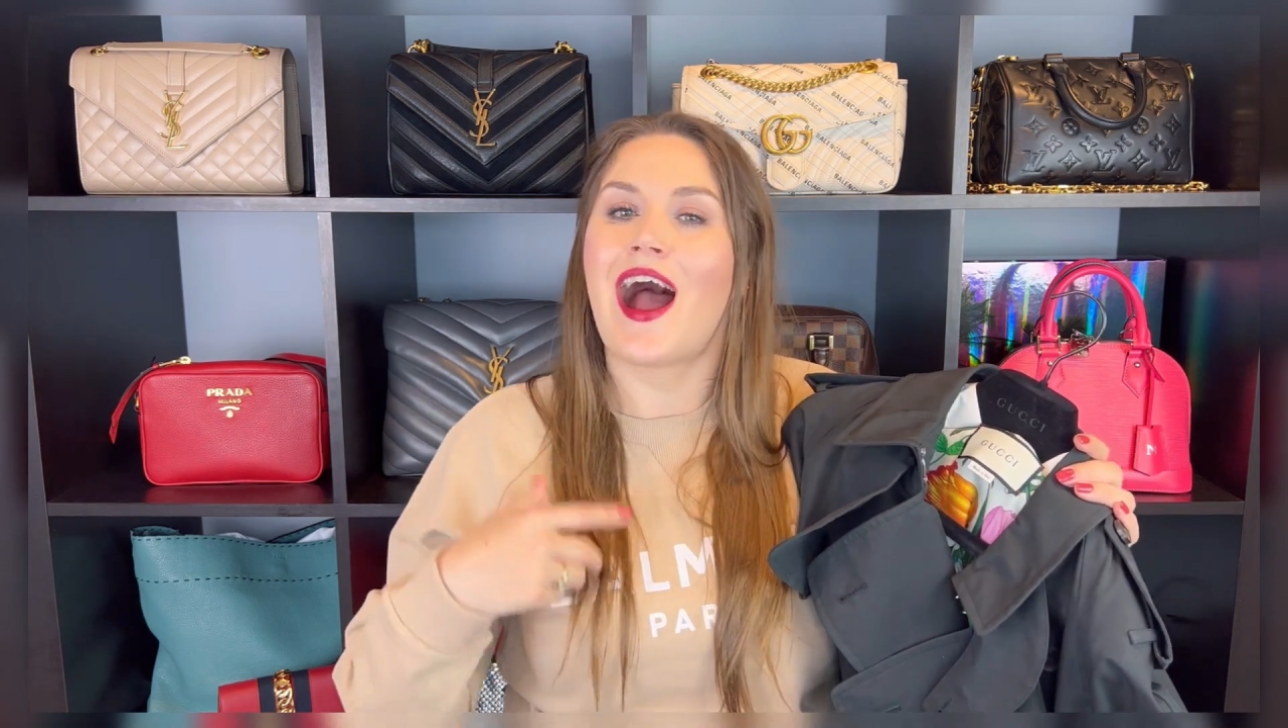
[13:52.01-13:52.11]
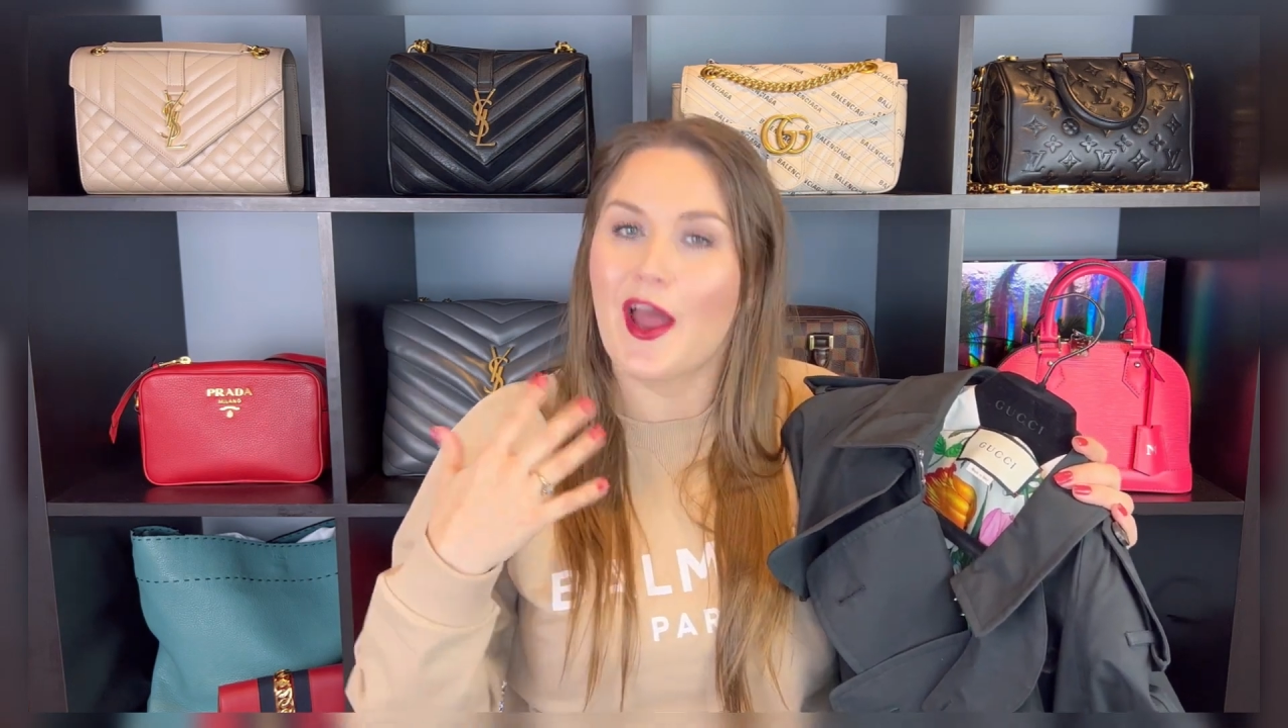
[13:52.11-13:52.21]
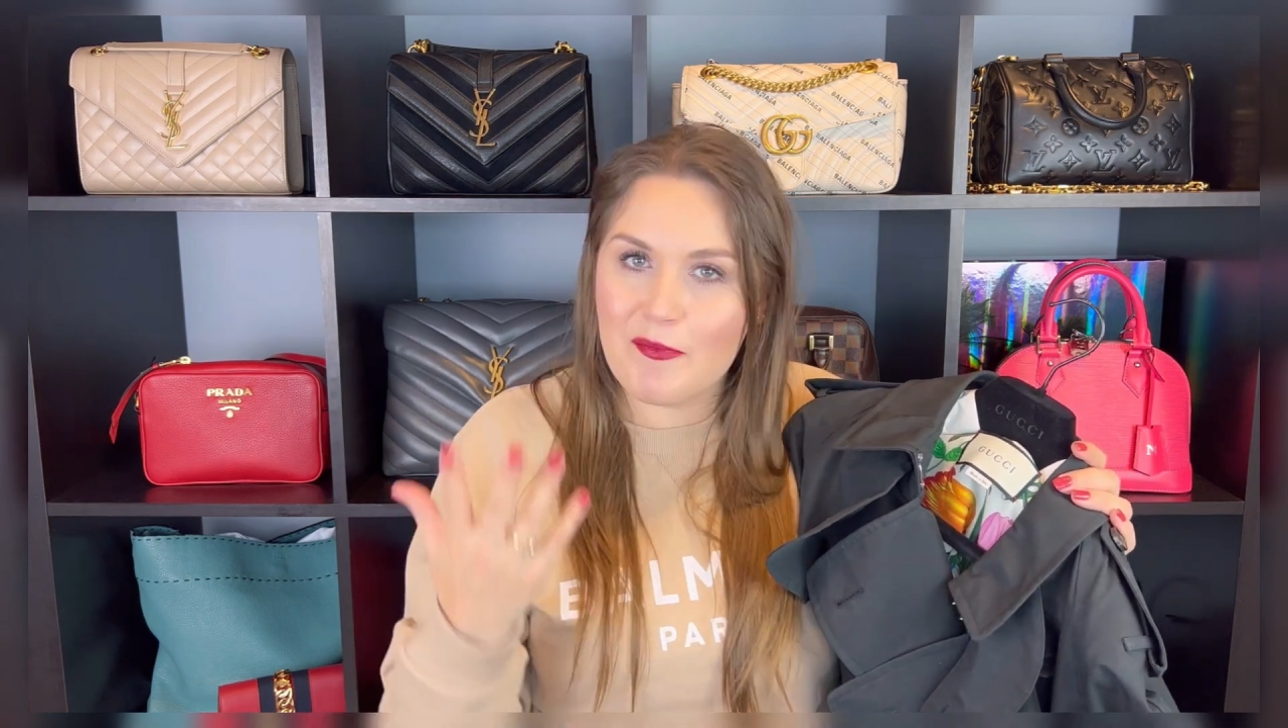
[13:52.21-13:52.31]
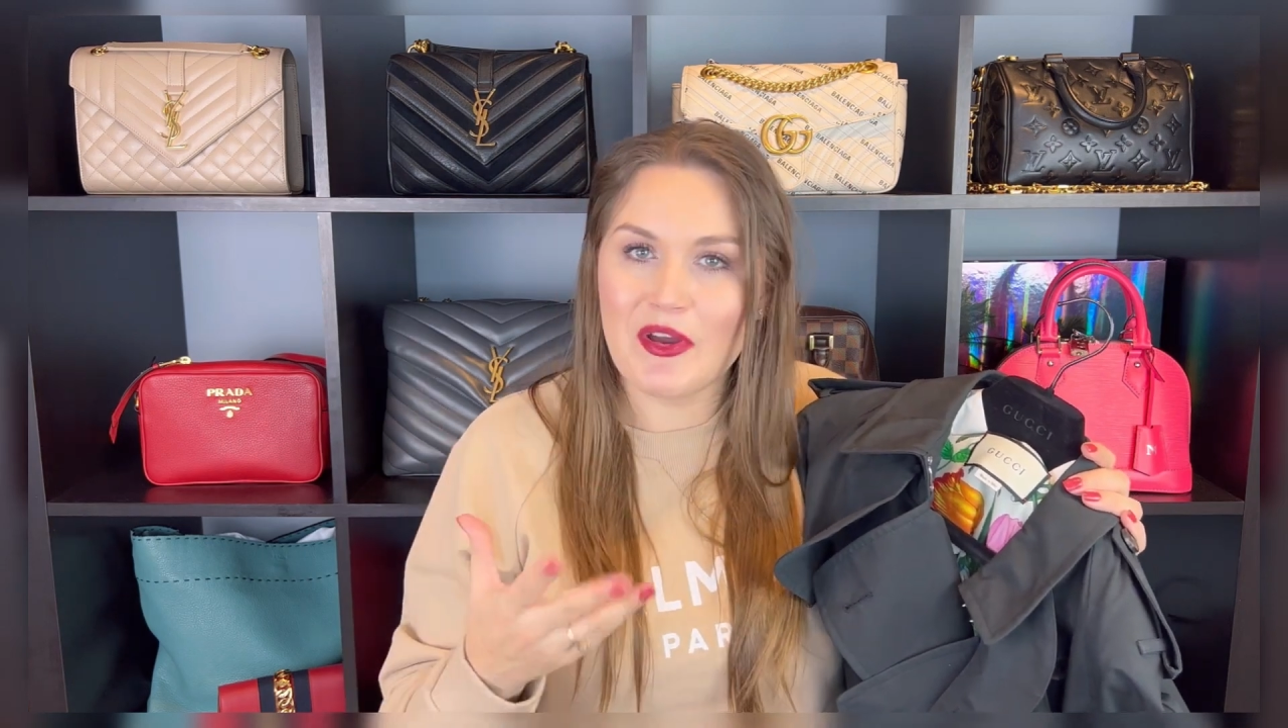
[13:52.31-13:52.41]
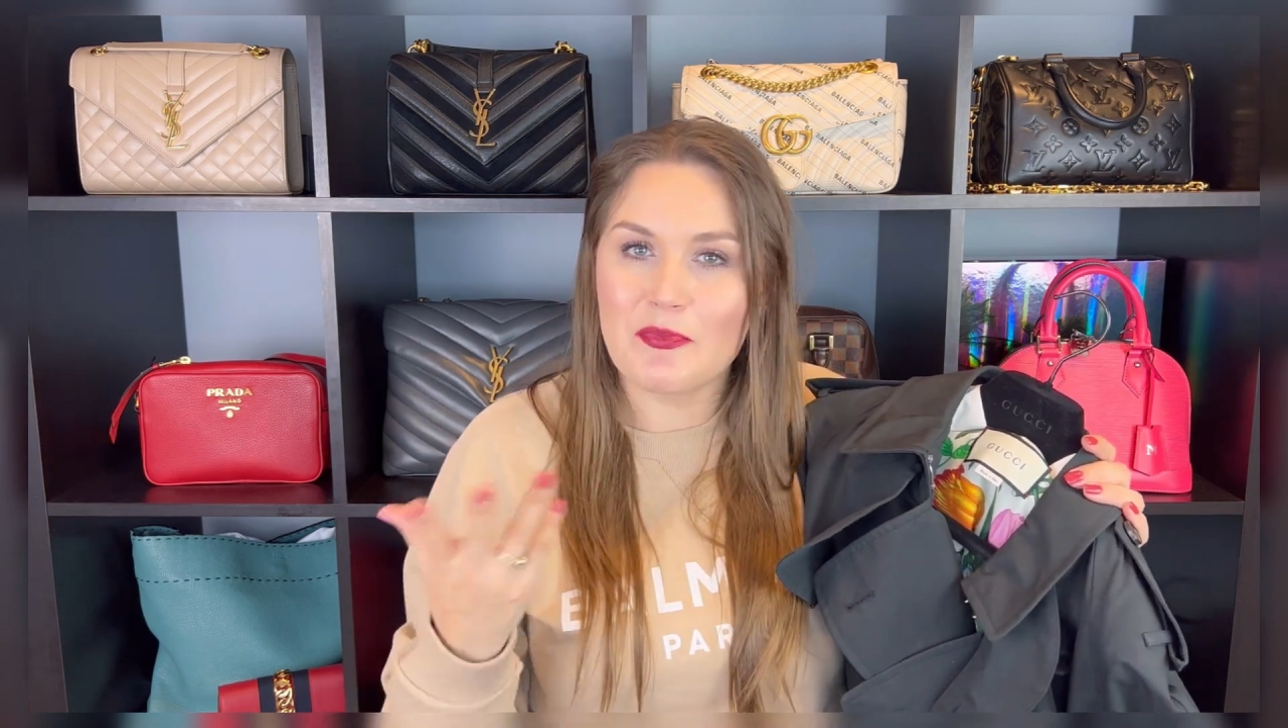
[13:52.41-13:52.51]

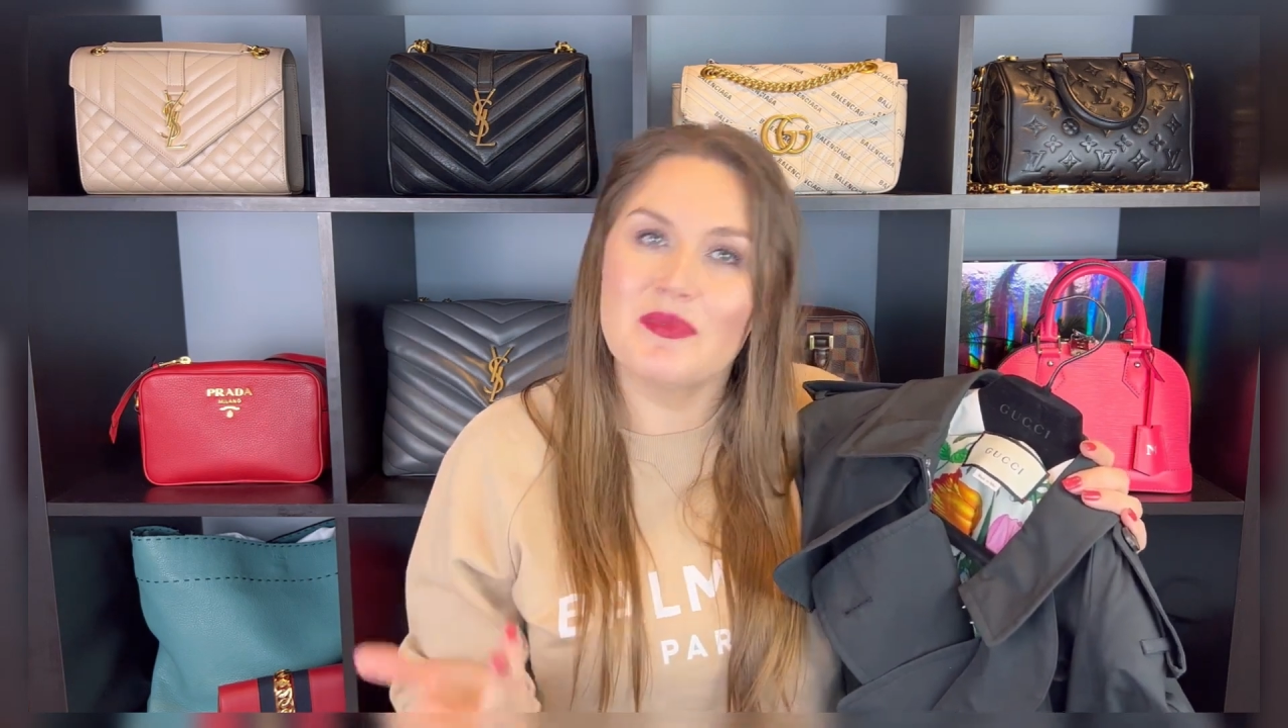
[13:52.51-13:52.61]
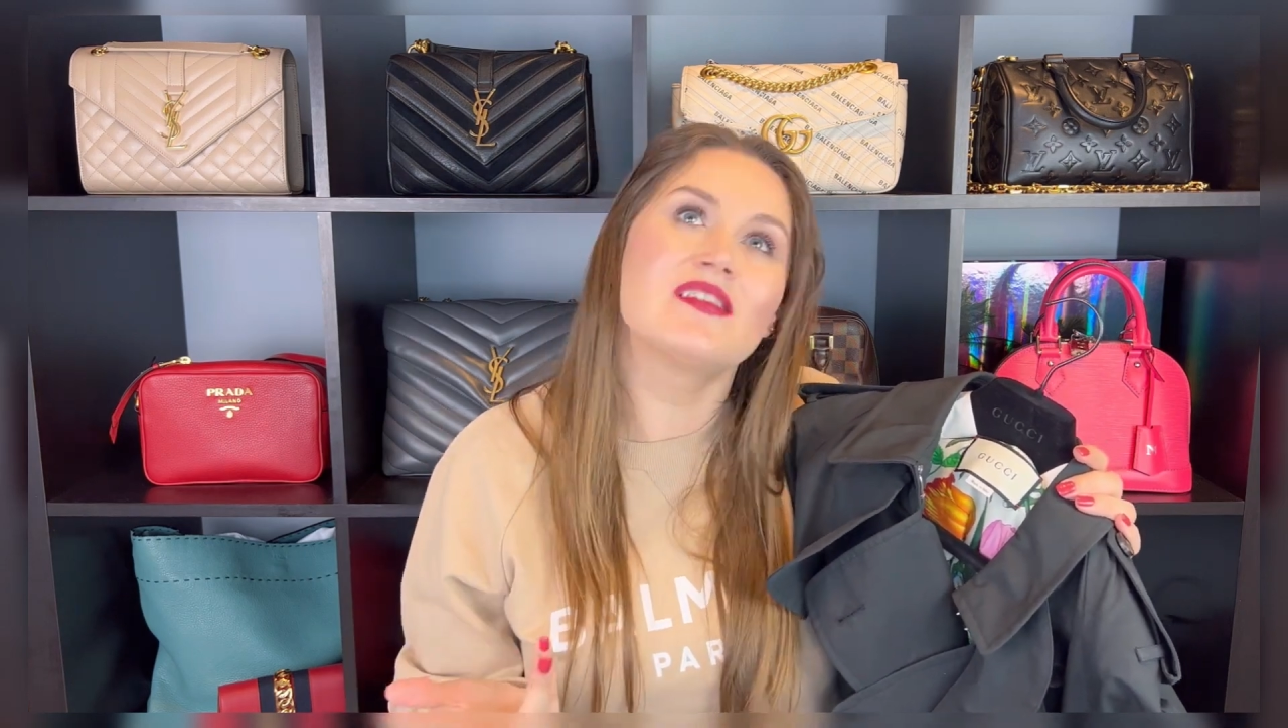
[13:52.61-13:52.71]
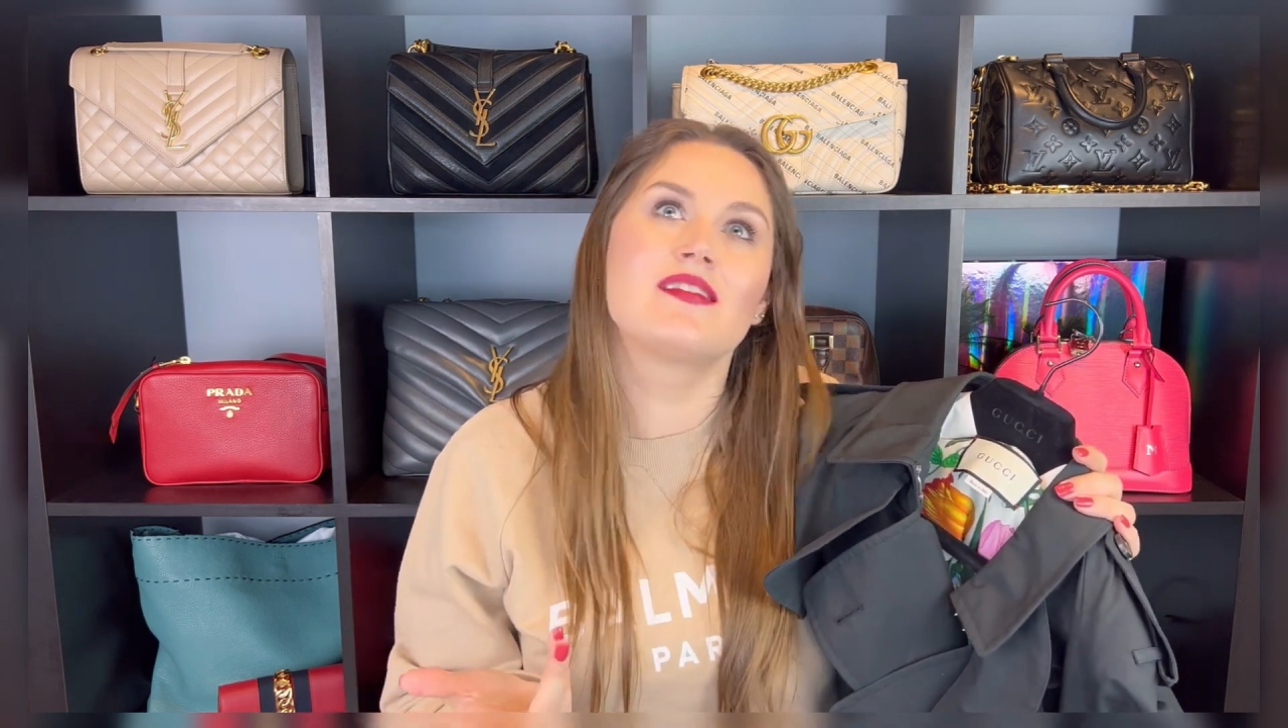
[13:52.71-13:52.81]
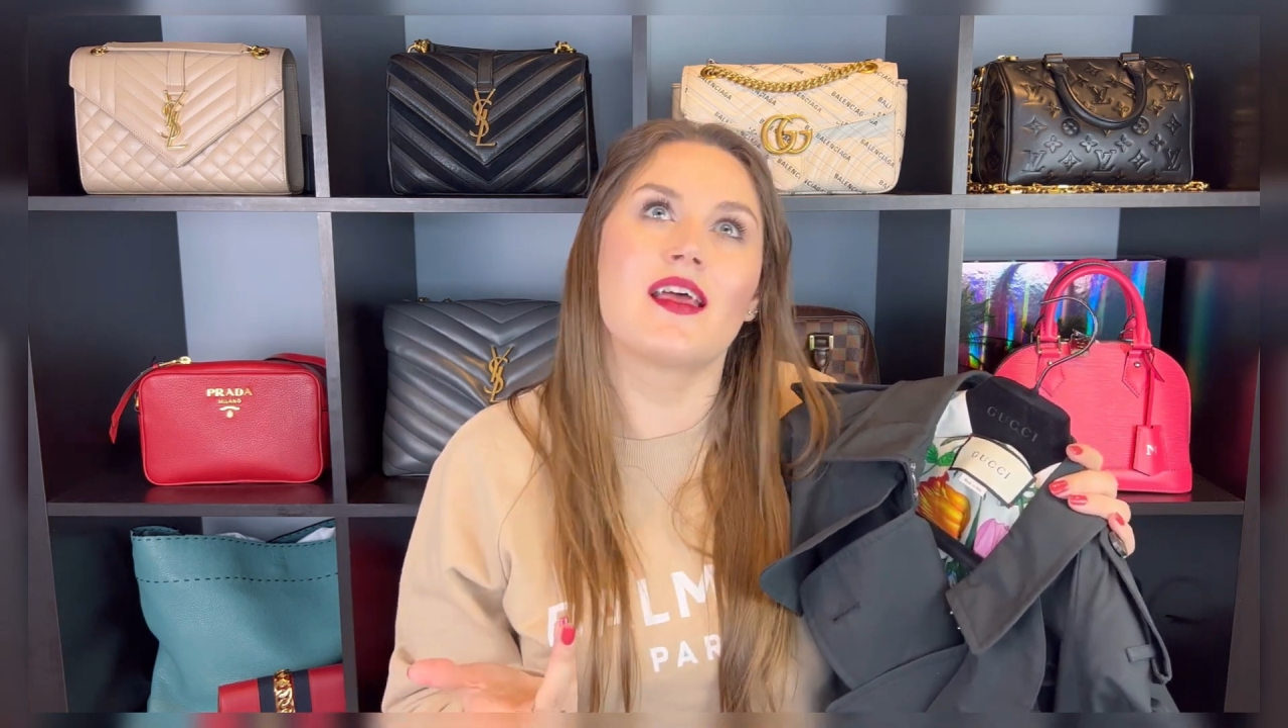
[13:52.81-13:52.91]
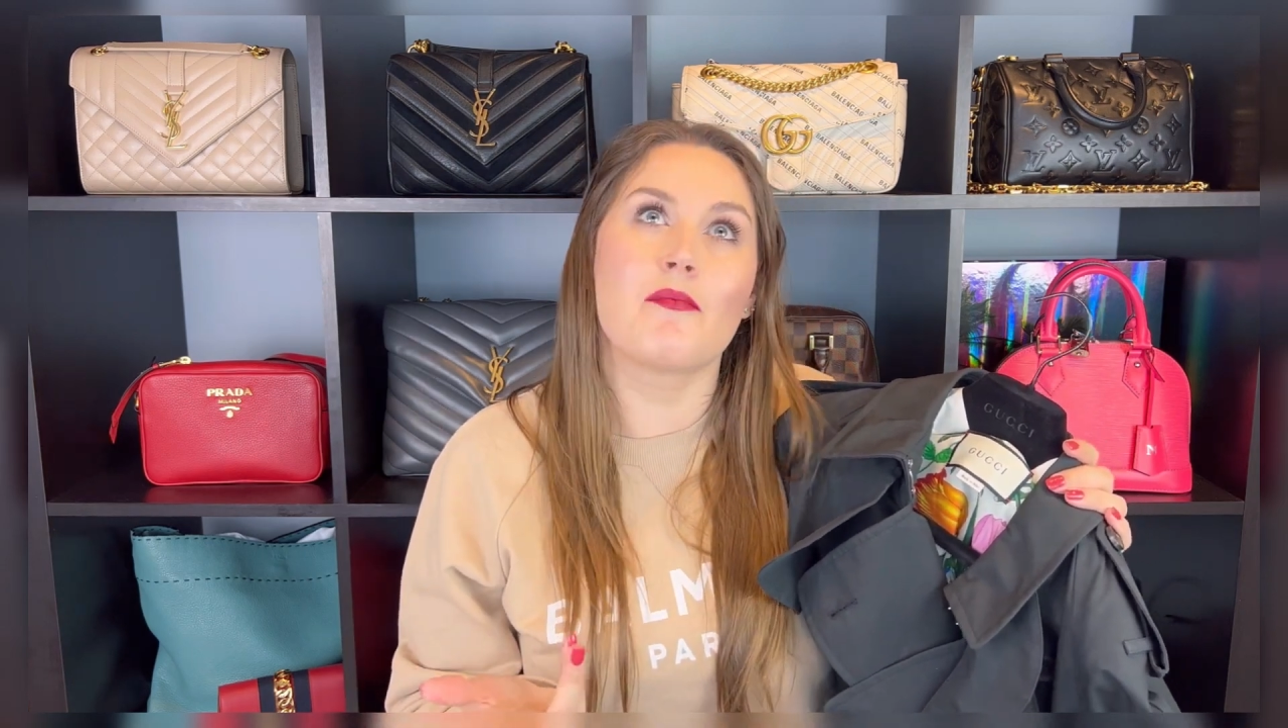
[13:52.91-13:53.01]
I might
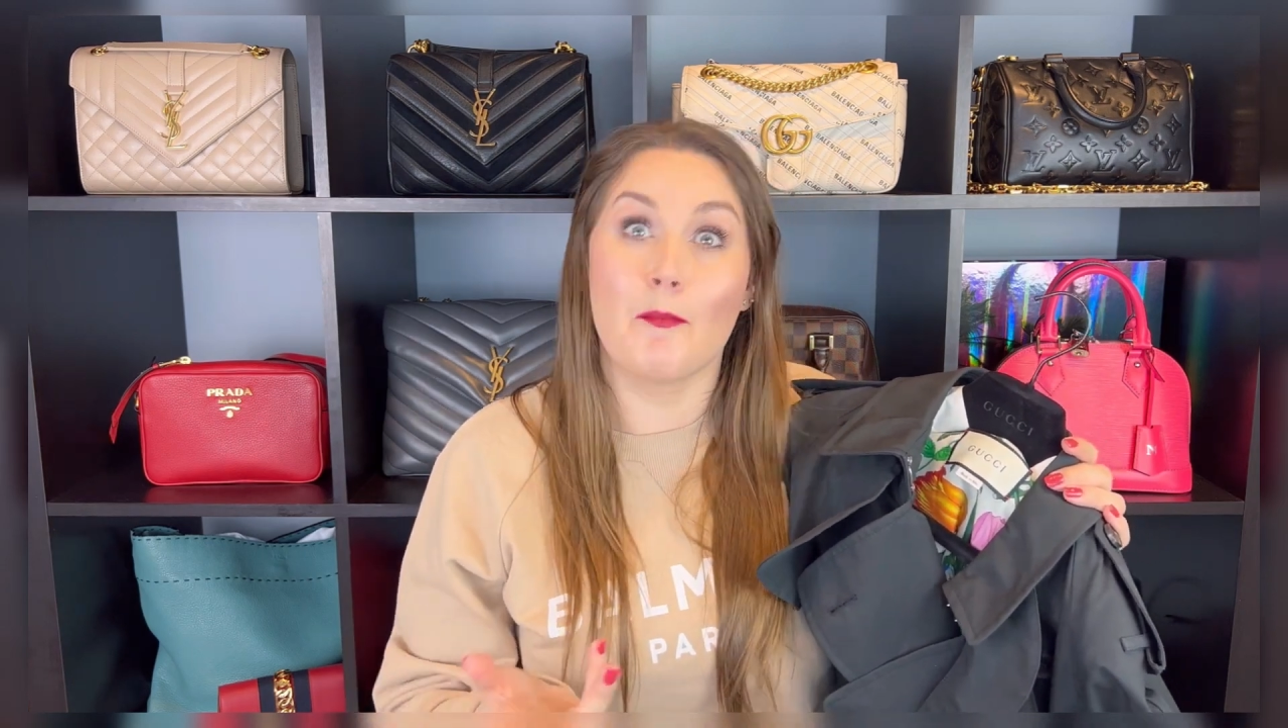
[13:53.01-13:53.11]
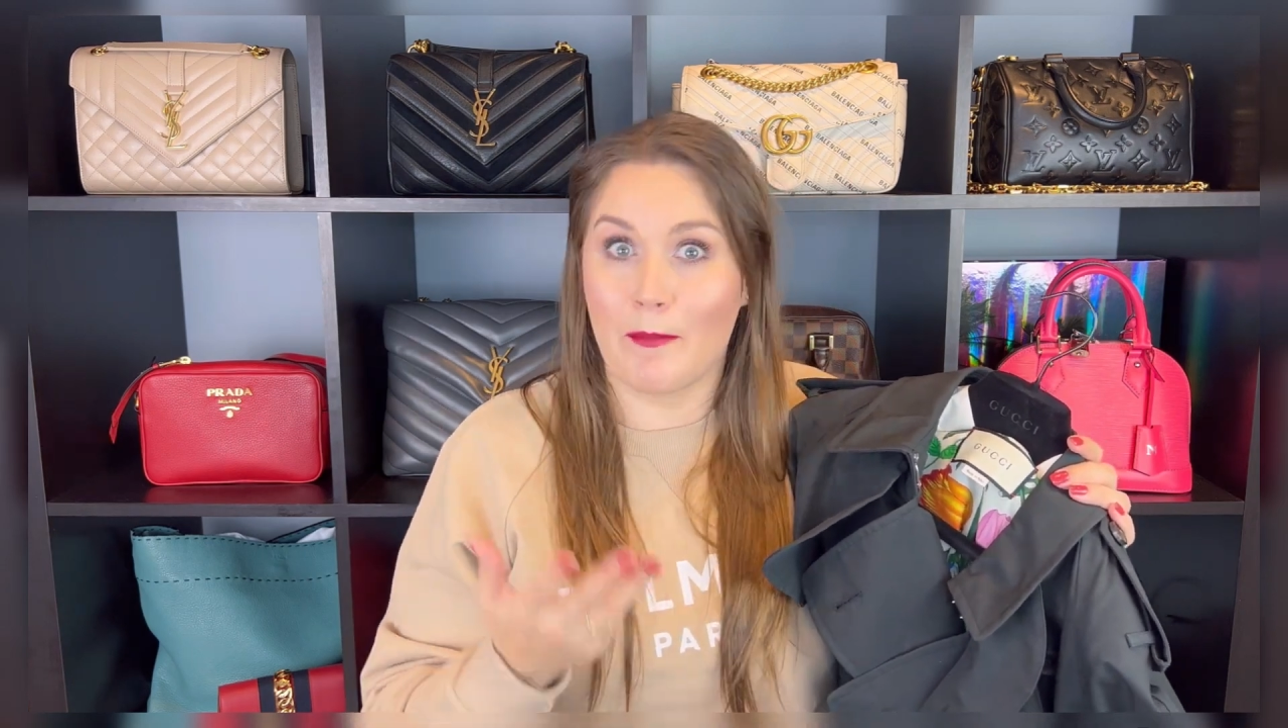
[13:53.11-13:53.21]
miss the